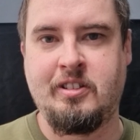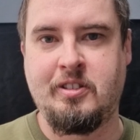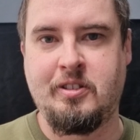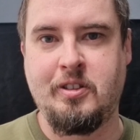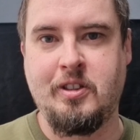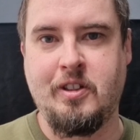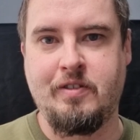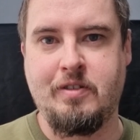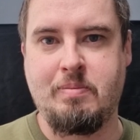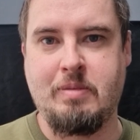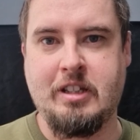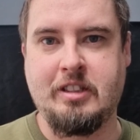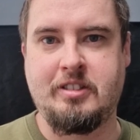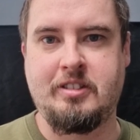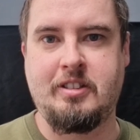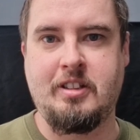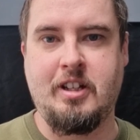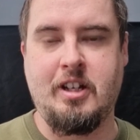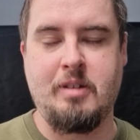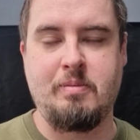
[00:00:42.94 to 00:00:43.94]
not the
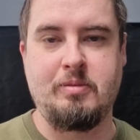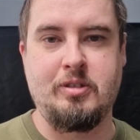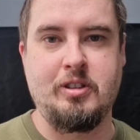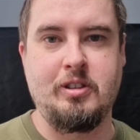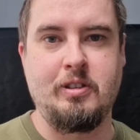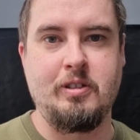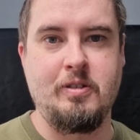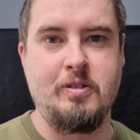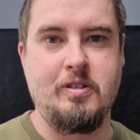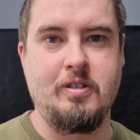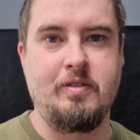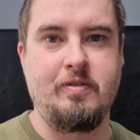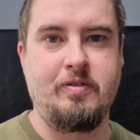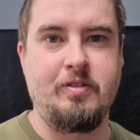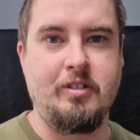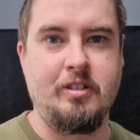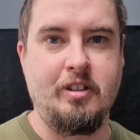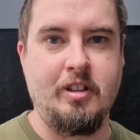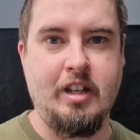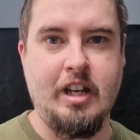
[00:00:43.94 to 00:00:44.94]
best um, solution
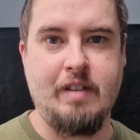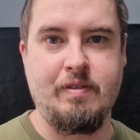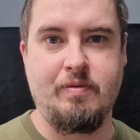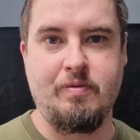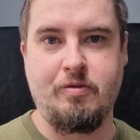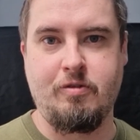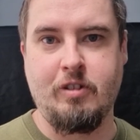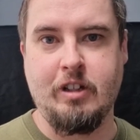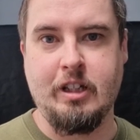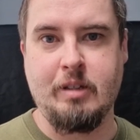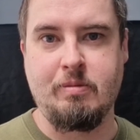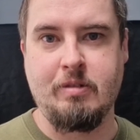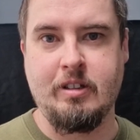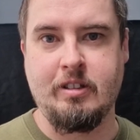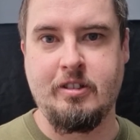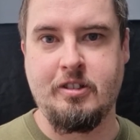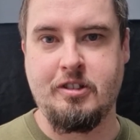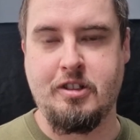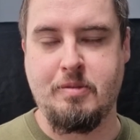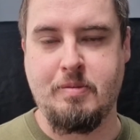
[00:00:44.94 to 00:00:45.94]
for having 3D
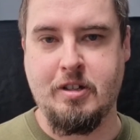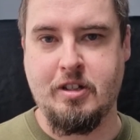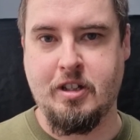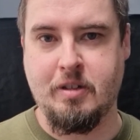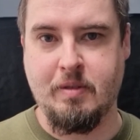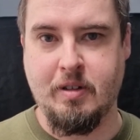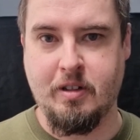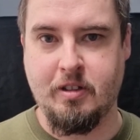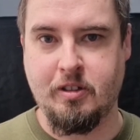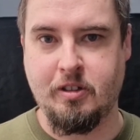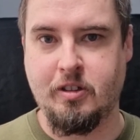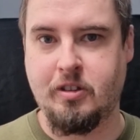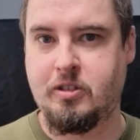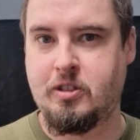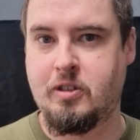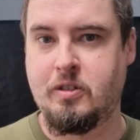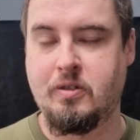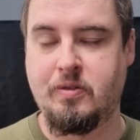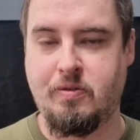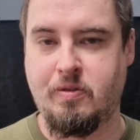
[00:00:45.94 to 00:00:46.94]
printers, especially when you've got
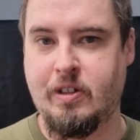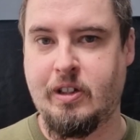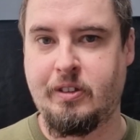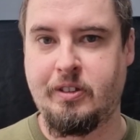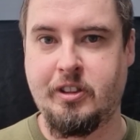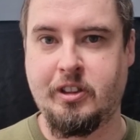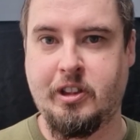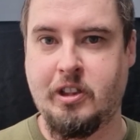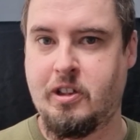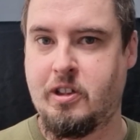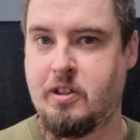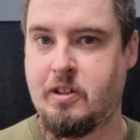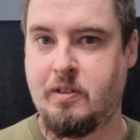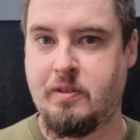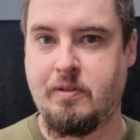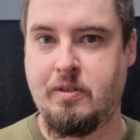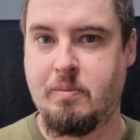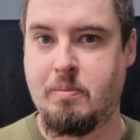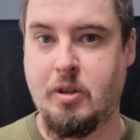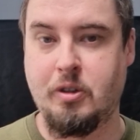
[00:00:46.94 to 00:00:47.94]
two or three on the go
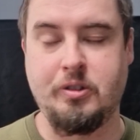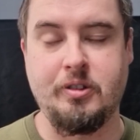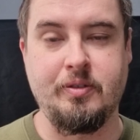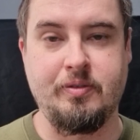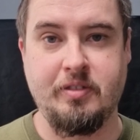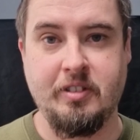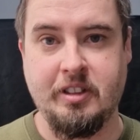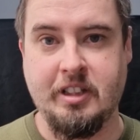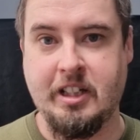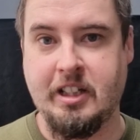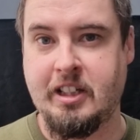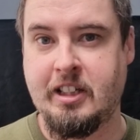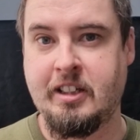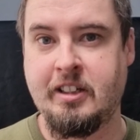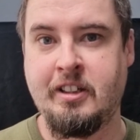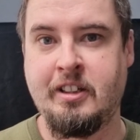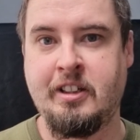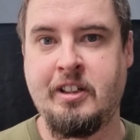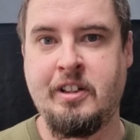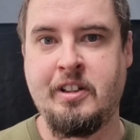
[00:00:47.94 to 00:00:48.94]
for most of the day.
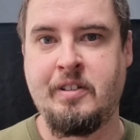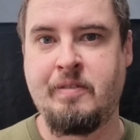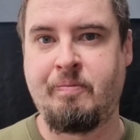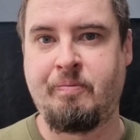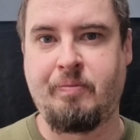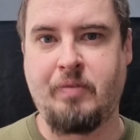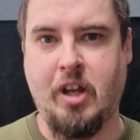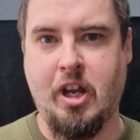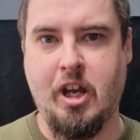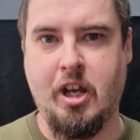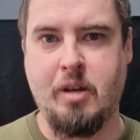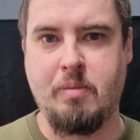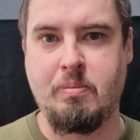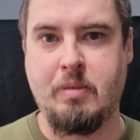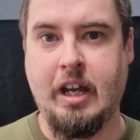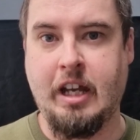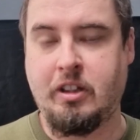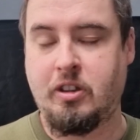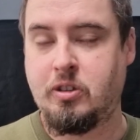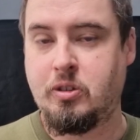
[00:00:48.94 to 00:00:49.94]
Um,
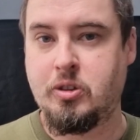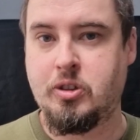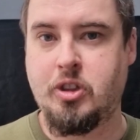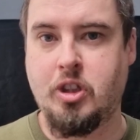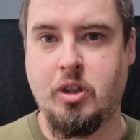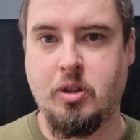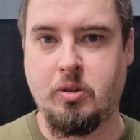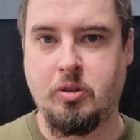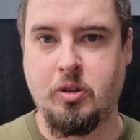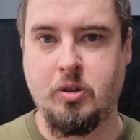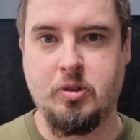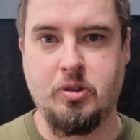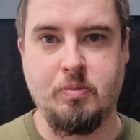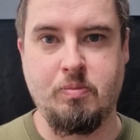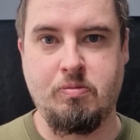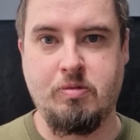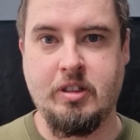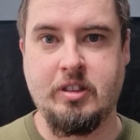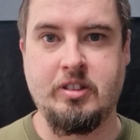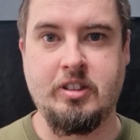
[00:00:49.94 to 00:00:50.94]
and I also do some
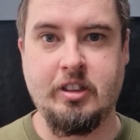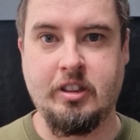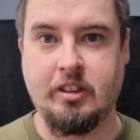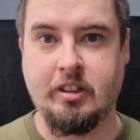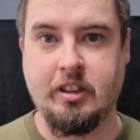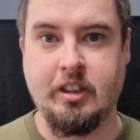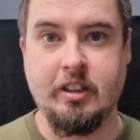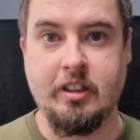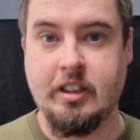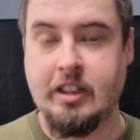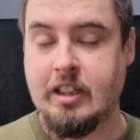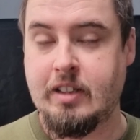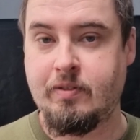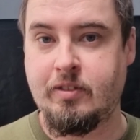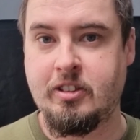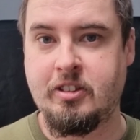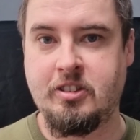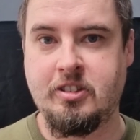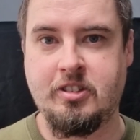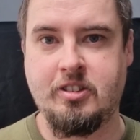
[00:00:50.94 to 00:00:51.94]
printing in the
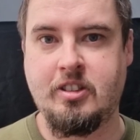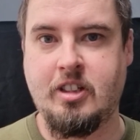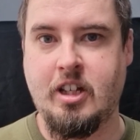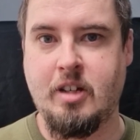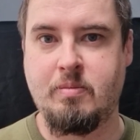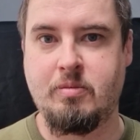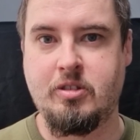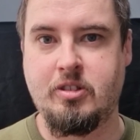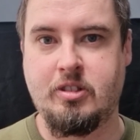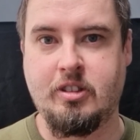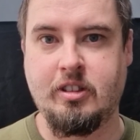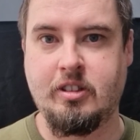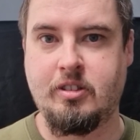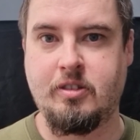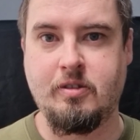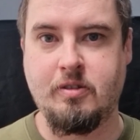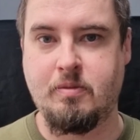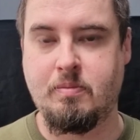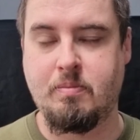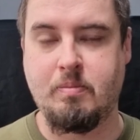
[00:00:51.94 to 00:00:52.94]
evenings um, just to
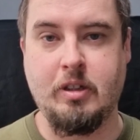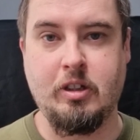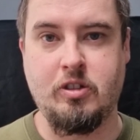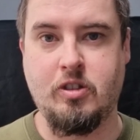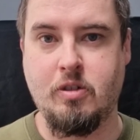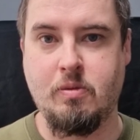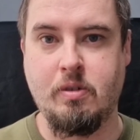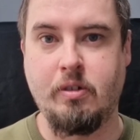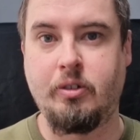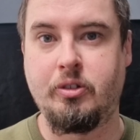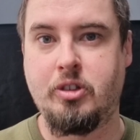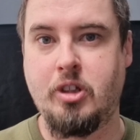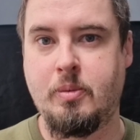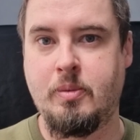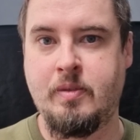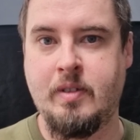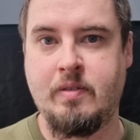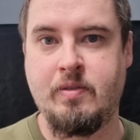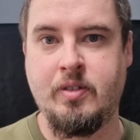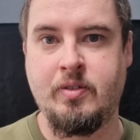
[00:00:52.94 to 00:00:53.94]
make sure we're on top
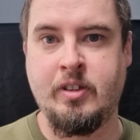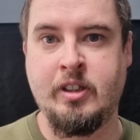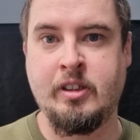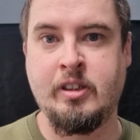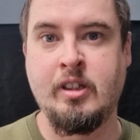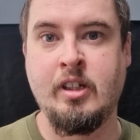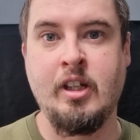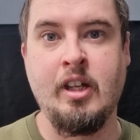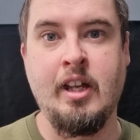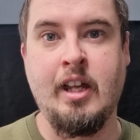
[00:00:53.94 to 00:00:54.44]
of everything.